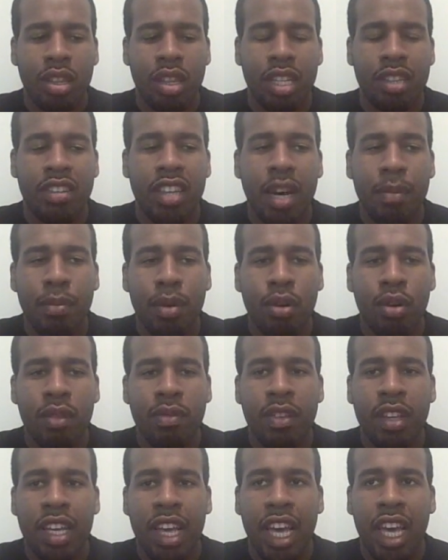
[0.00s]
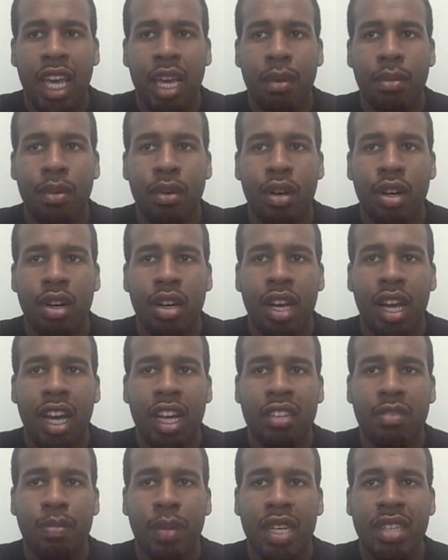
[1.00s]
the tempo of the game
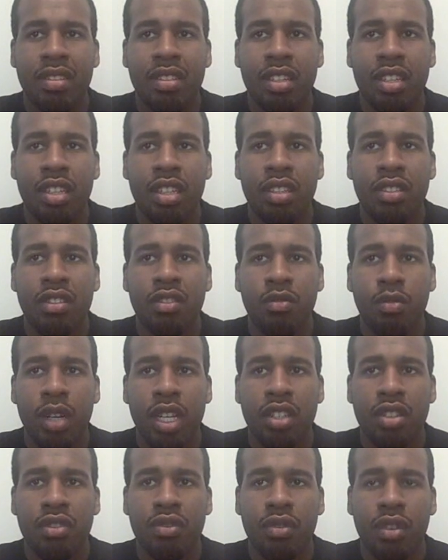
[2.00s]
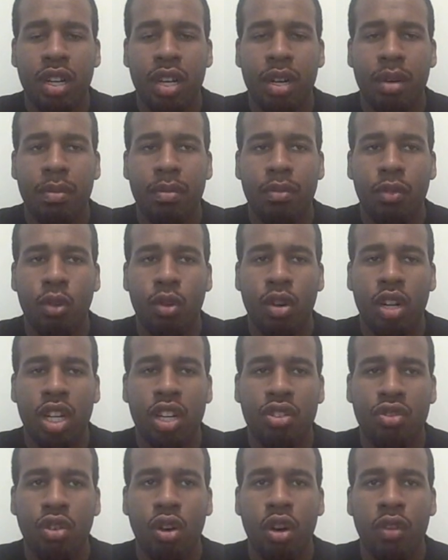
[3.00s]
has basically switched from, or
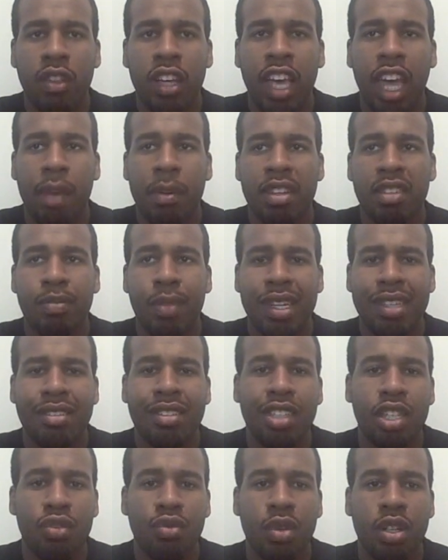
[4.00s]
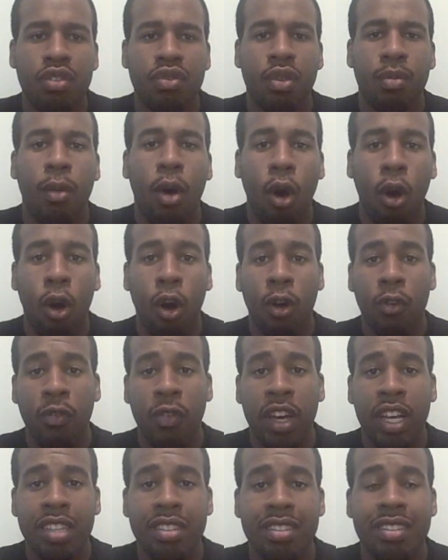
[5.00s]
control of the game has basically switched from
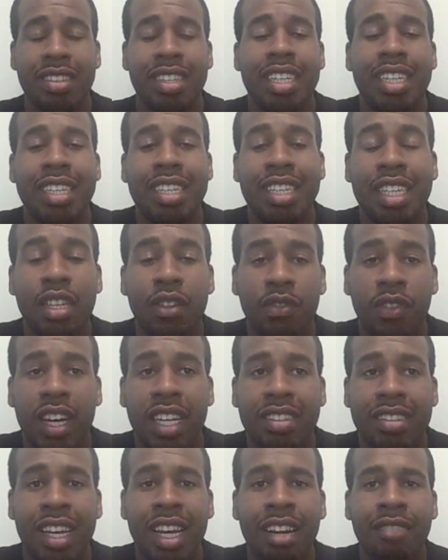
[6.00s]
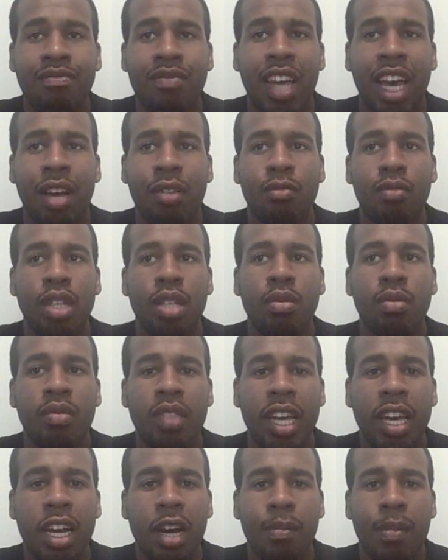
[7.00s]
offense to defense. And when you
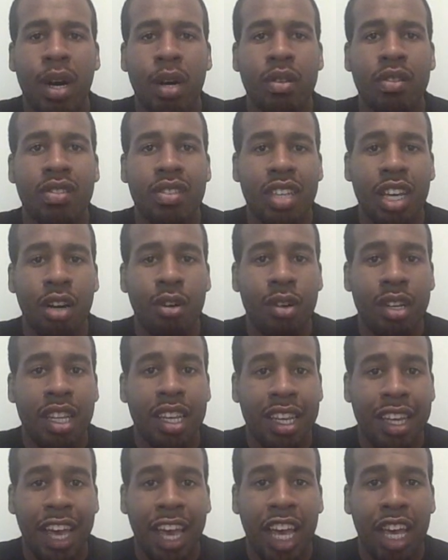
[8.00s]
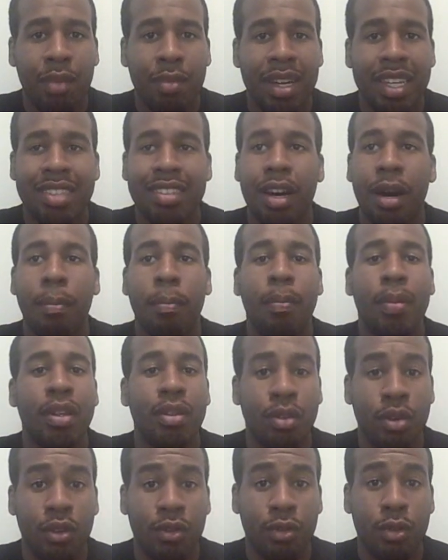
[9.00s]
think about skill in the game, it's a
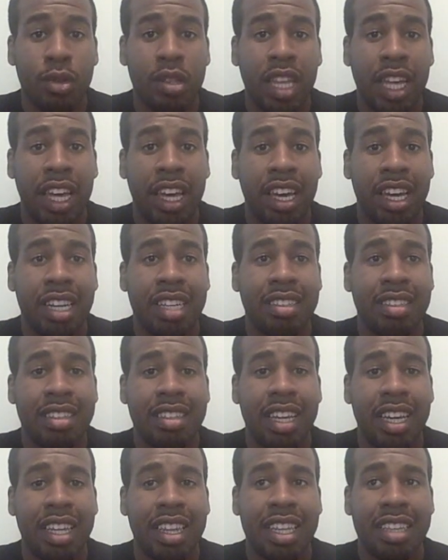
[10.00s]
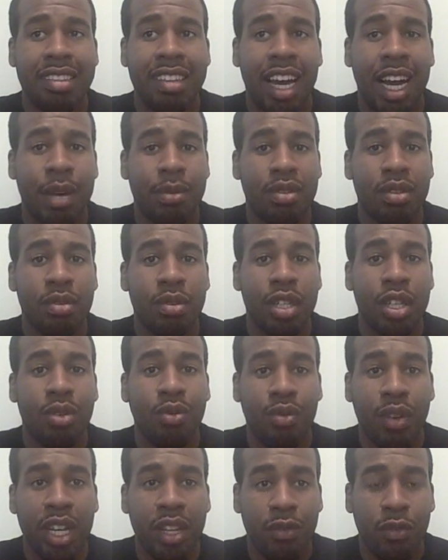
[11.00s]
beautiful thing, and it's a thing that's absolutely
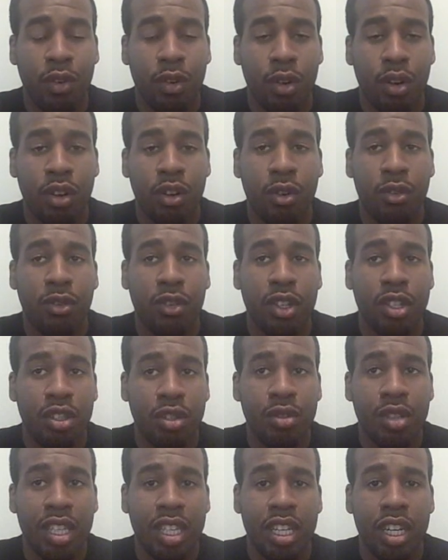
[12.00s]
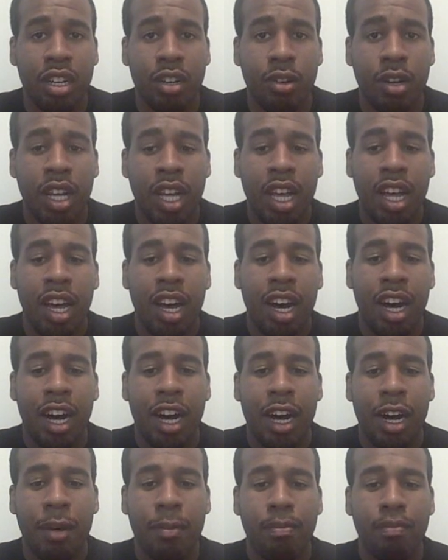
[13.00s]
great for for Yu-Gi-Oh.
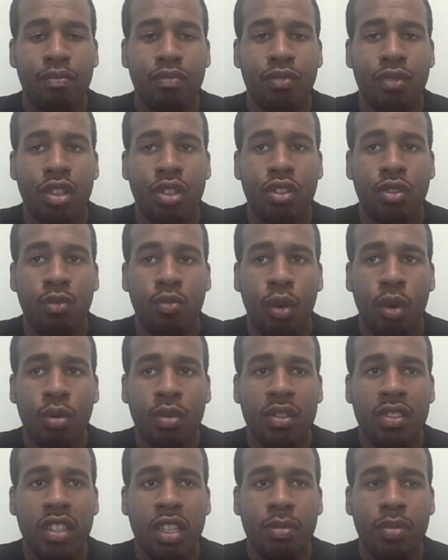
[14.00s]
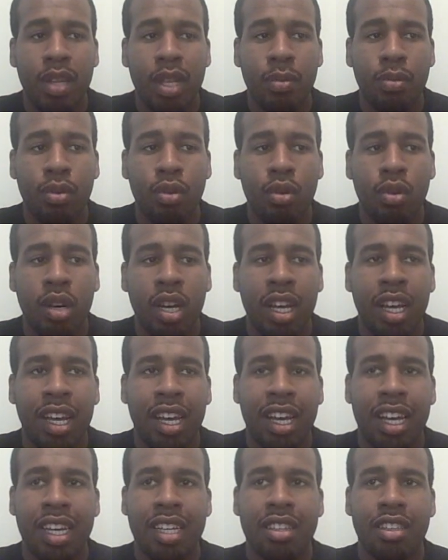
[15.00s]
Um, you won't see people.
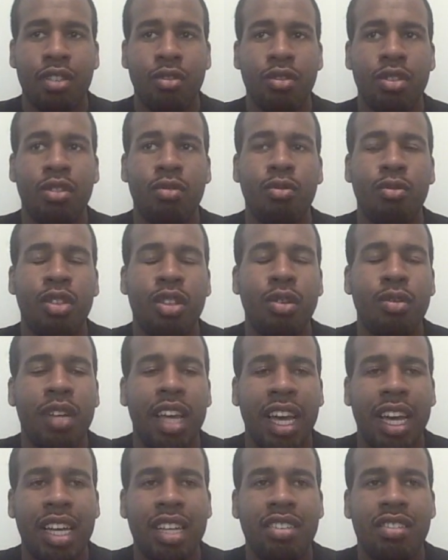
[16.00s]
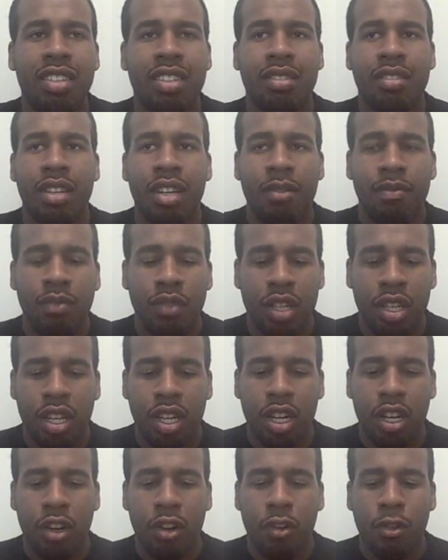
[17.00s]
It, you you you can't just you
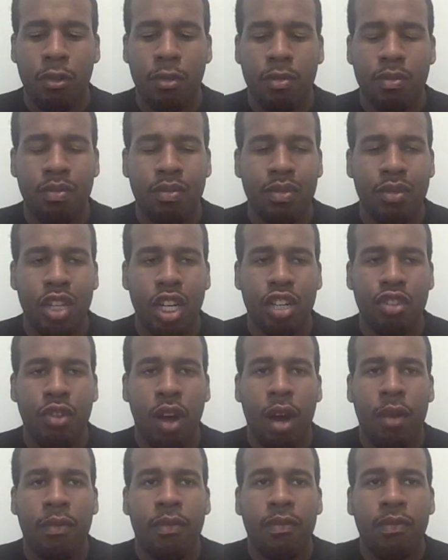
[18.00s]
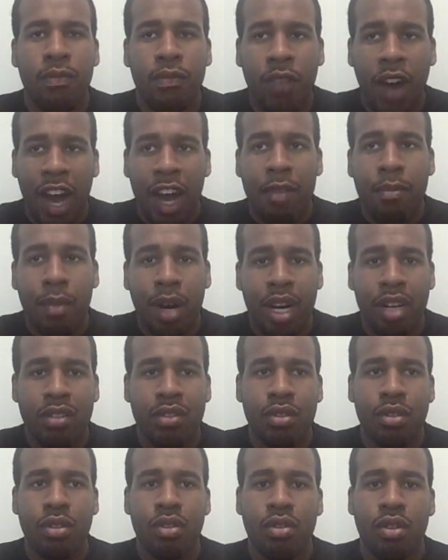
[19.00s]
know drop five
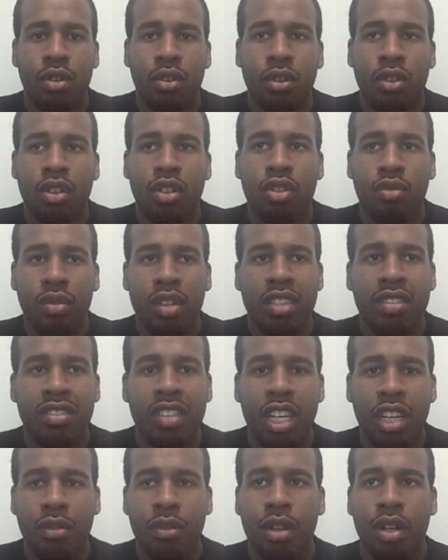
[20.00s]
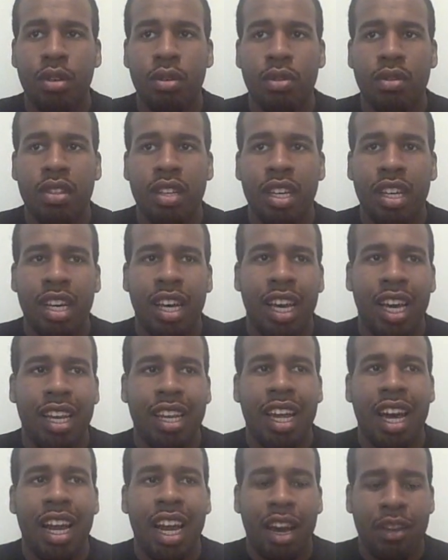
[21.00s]
monsters or three synchros
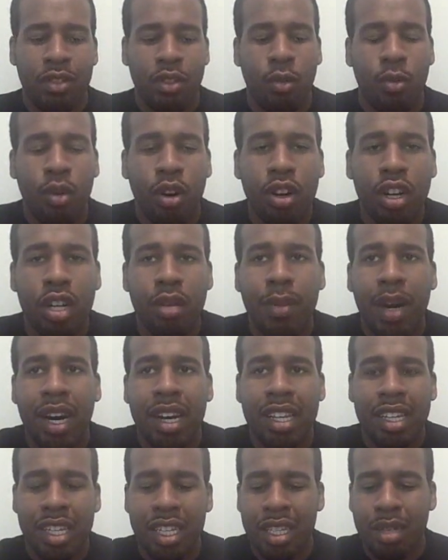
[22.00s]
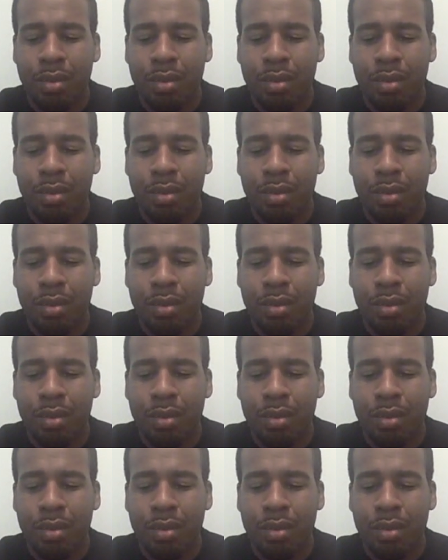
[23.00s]
and not have to worry about it